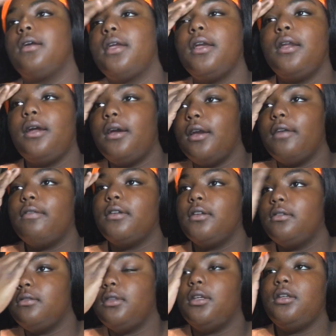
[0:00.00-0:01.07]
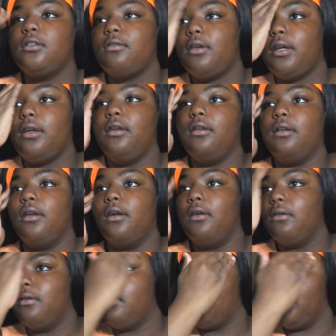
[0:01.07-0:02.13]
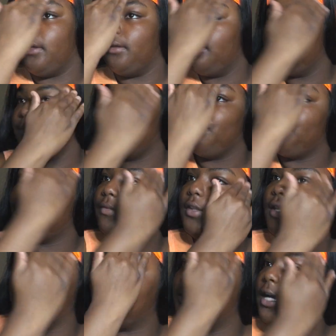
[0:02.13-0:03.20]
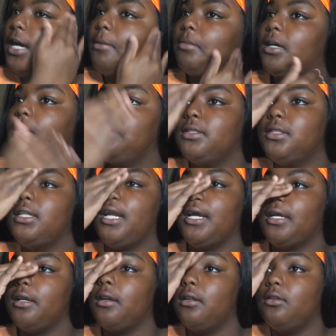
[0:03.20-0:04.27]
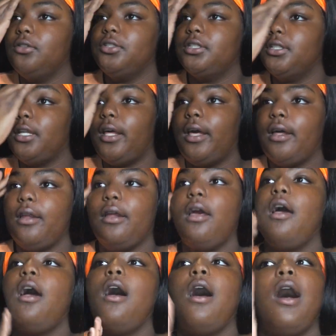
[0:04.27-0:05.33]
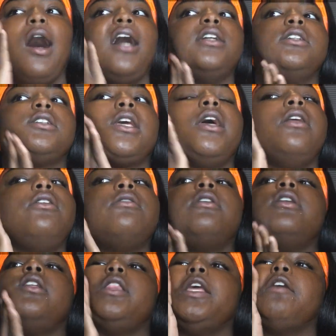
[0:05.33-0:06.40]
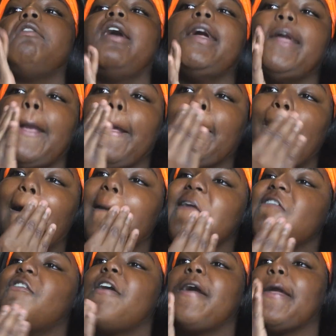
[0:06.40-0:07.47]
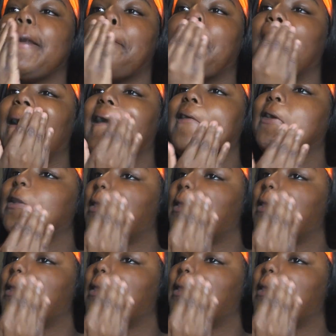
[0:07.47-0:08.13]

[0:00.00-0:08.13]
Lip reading: Can I ever do things right? No, okay. I'm coming to that conclusion that I just can't do anything right in life, and I'm okay